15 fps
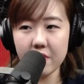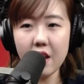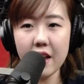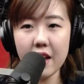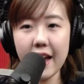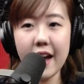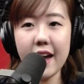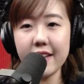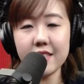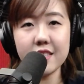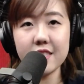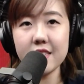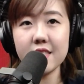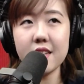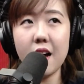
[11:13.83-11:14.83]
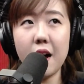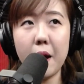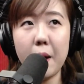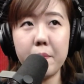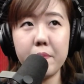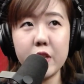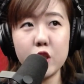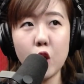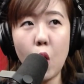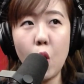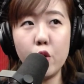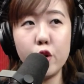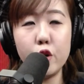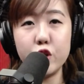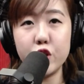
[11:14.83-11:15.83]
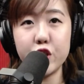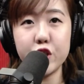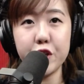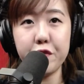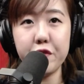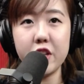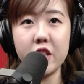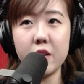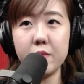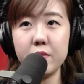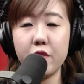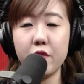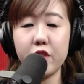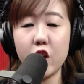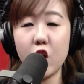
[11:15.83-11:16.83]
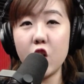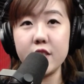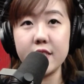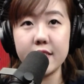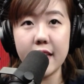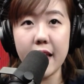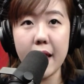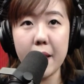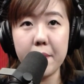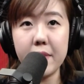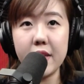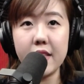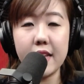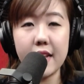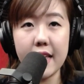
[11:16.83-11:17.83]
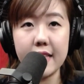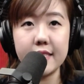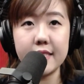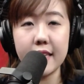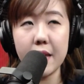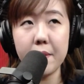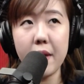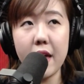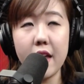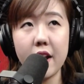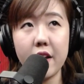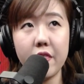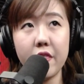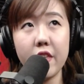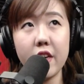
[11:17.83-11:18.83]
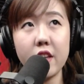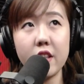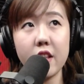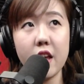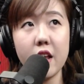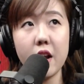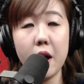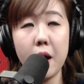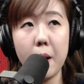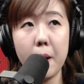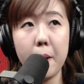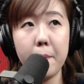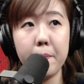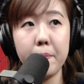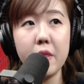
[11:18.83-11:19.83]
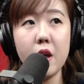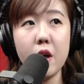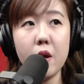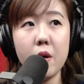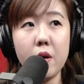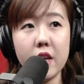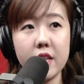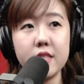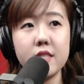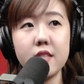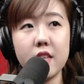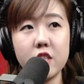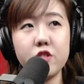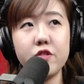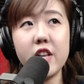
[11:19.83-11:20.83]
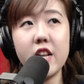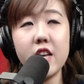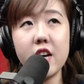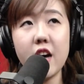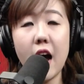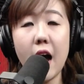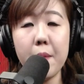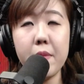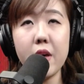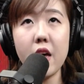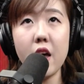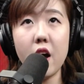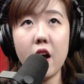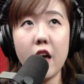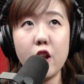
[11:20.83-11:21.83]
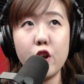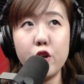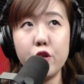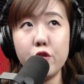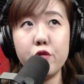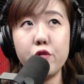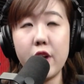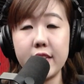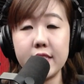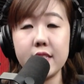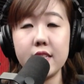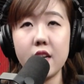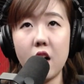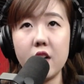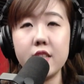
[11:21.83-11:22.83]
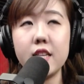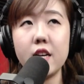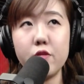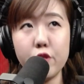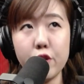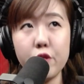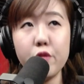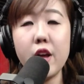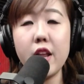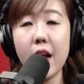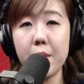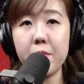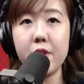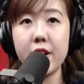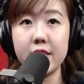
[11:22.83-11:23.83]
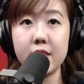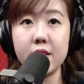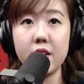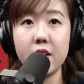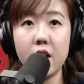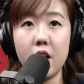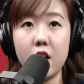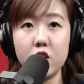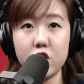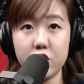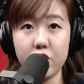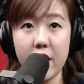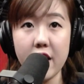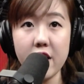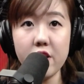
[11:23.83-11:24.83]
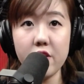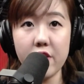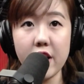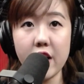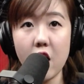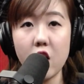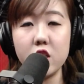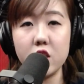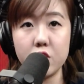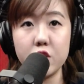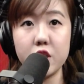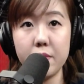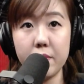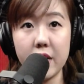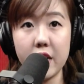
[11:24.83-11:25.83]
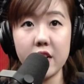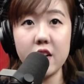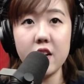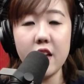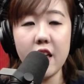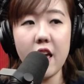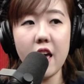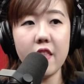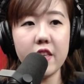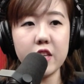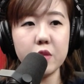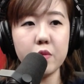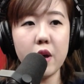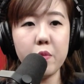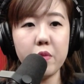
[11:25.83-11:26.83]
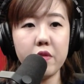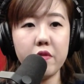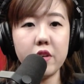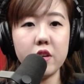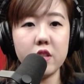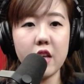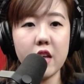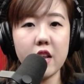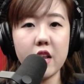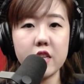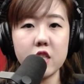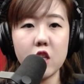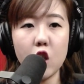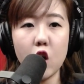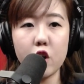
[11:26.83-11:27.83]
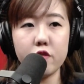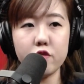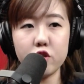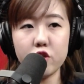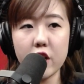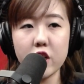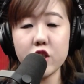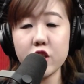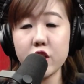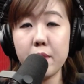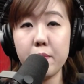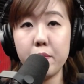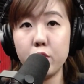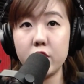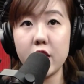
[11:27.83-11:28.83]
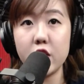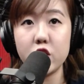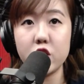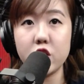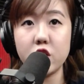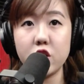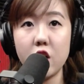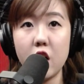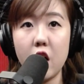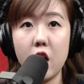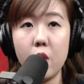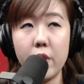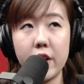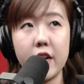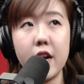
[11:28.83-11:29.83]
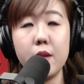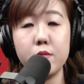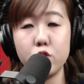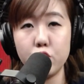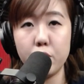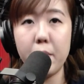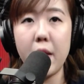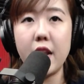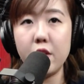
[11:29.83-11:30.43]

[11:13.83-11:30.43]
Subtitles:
yeah, it's just this whole new shift in terms of the concept in the landscape. And I think that it's really it's a new and uprising trend right now on social media, and that's why we feel that there's a lot of traction and potential when it comes to pet